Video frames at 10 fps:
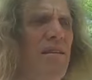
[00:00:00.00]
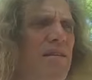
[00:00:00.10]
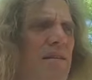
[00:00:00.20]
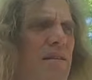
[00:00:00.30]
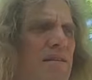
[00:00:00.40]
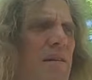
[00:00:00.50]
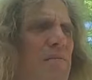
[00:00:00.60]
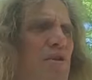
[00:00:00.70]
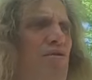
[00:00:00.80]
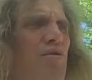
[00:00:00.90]
uh,
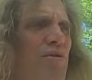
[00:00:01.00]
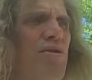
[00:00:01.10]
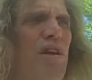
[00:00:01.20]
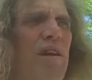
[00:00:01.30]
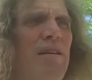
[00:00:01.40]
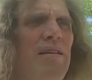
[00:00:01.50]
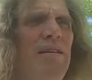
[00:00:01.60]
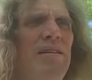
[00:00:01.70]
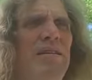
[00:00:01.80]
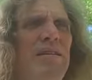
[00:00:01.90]
some neutral state.
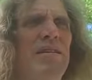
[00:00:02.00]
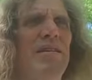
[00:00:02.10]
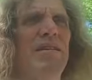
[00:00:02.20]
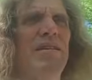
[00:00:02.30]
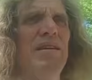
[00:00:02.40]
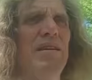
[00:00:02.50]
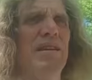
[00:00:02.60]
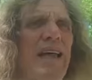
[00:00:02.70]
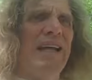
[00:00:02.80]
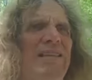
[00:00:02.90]

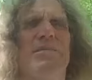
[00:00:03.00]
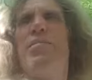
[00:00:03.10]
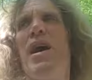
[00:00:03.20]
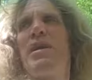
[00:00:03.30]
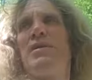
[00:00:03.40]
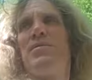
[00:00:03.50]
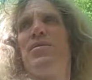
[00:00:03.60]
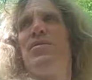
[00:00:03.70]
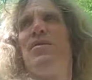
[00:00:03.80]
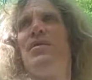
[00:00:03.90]
That's impossible.
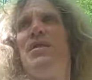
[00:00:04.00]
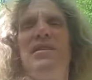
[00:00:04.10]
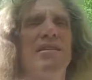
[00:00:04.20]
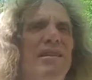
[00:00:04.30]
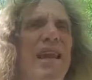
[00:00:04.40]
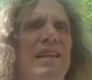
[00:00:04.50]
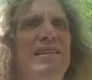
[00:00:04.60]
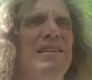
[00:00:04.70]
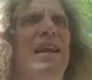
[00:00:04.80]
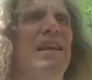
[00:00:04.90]
You just can't
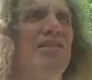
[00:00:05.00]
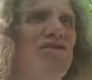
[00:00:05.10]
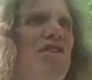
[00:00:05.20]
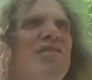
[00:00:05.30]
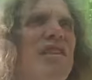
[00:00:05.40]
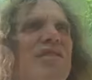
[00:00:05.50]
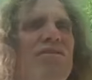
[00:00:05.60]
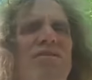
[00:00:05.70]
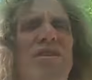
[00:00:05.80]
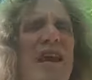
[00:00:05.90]
say it's just as
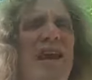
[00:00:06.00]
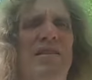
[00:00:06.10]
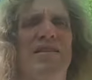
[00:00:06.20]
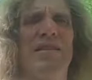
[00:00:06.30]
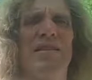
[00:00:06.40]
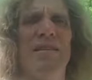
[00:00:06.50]
good as.